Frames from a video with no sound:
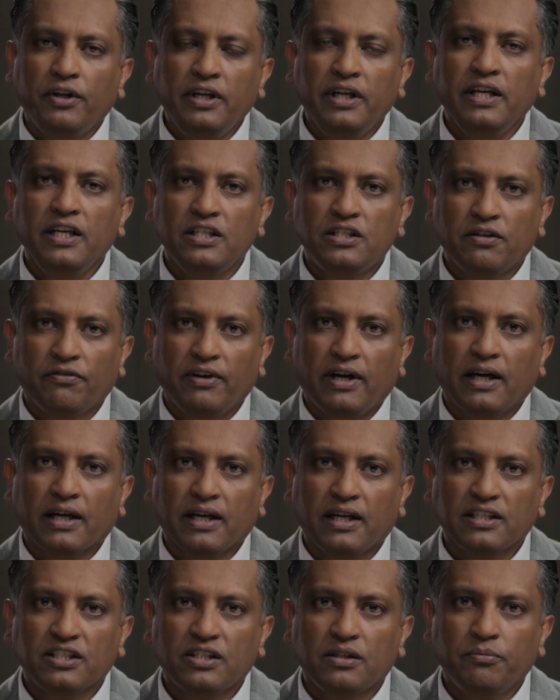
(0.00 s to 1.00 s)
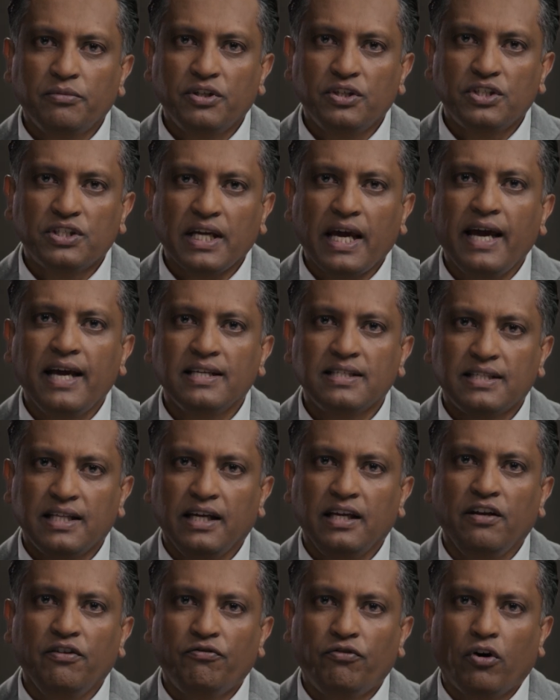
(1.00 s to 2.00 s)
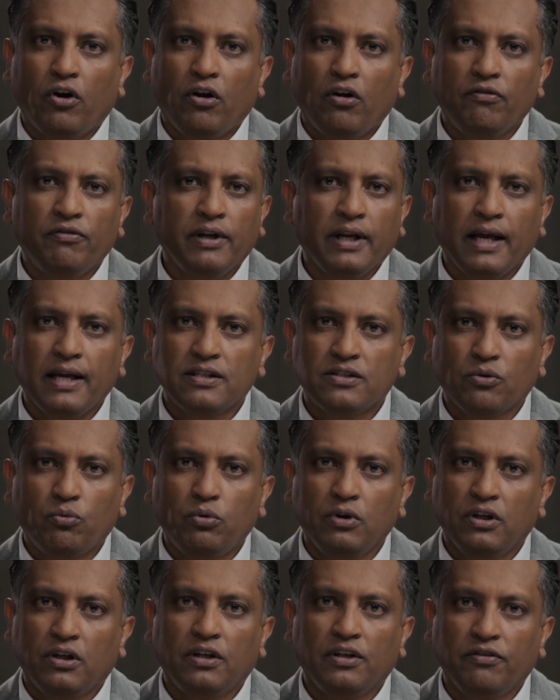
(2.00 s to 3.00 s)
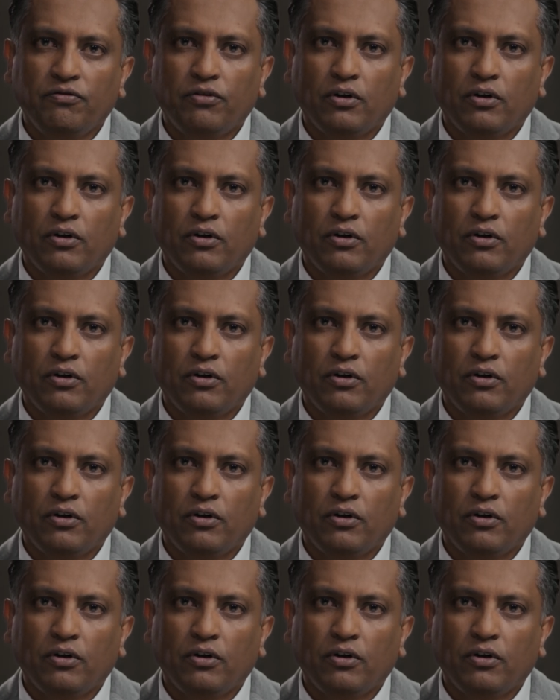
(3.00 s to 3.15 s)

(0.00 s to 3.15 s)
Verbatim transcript: the needs of our customers as they evolve and as the world